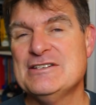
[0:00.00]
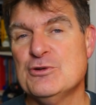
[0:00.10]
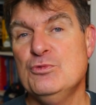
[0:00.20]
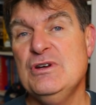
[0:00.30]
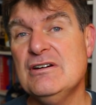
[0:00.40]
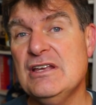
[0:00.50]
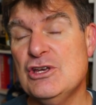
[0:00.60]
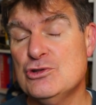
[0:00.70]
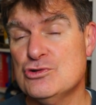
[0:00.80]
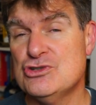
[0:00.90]
a really
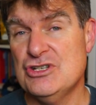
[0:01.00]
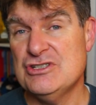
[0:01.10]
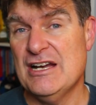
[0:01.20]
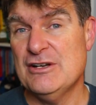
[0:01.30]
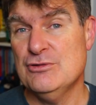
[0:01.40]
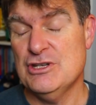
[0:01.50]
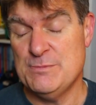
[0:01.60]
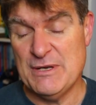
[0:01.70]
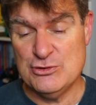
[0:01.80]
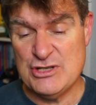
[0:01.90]
interesting take on this
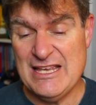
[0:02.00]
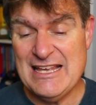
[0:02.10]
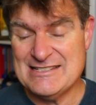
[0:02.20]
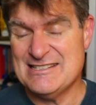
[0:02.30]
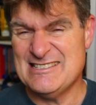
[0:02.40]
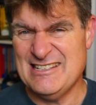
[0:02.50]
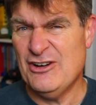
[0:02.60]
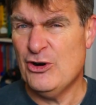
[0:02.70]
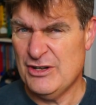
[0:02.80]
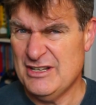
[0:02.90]
because he gets to see a
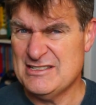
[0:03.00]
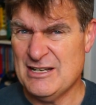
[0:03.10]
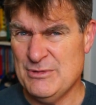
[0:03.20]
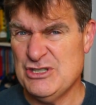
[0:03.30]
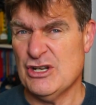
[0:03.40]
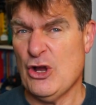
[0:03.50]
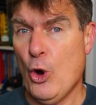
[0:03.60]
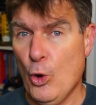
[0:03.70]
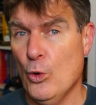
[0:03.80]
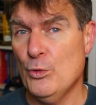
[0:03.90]
lot of these companies like
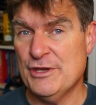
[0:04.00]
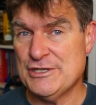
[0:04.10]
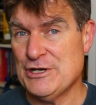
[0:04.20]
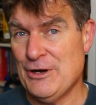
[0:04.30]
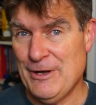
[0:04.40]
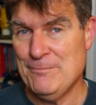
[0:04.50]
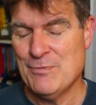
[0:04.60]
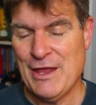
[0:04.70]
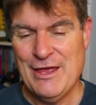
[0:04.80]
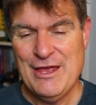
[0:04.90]
all the time.
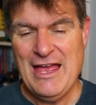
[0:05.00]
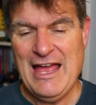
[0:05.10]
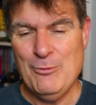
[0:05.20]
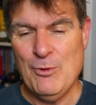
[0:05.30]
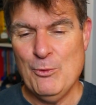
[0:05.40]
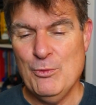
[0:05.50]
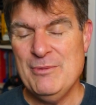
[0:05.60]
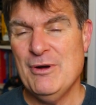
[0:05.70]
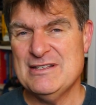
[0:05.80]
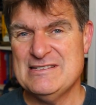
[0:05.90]
And what we
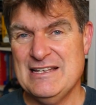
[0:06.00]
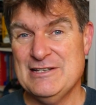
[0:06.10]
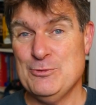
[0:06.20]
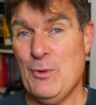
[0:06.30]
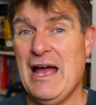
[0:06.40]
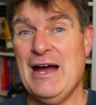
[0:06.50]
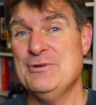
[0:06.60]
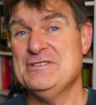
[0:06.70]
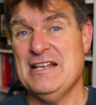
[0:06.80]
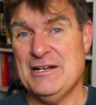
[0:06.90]
might see is, wow,
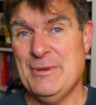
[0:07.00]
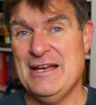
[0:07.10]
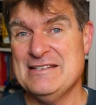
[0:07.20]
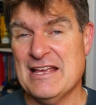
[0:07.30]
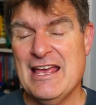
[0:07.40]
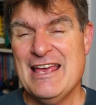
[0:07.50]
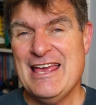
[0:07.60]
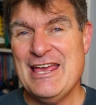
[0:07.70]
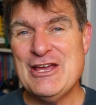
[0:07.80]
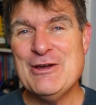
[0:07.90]
isn't that amazing?
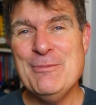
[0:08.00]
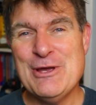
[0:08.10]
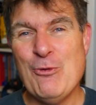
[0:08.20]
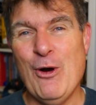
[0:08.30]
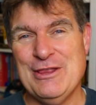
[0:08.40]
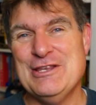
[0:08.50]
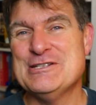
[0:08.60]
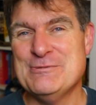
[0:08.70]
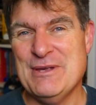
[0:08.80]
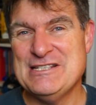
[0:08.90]
He can be quite
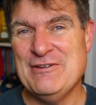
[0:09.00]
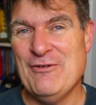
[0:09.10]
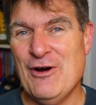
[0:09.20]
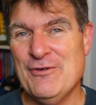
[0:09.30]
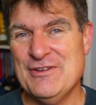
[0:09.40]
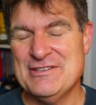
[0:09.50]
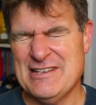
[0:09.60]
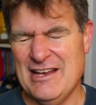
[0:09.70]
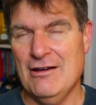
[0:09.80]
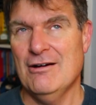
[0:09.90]
dismissive of and
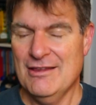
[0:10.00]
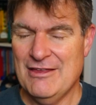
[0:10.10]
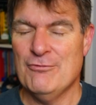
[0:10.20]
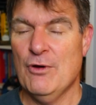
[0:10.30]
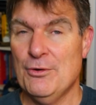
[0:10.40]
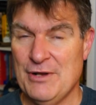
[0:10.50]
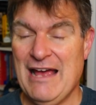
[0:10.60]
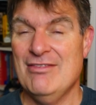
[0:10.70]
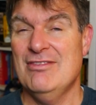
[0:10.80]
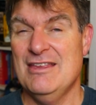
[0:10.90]
say, oh, they've rolled
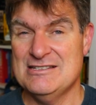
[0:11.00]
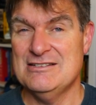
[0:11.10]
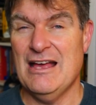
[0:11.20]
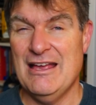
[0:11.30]
out this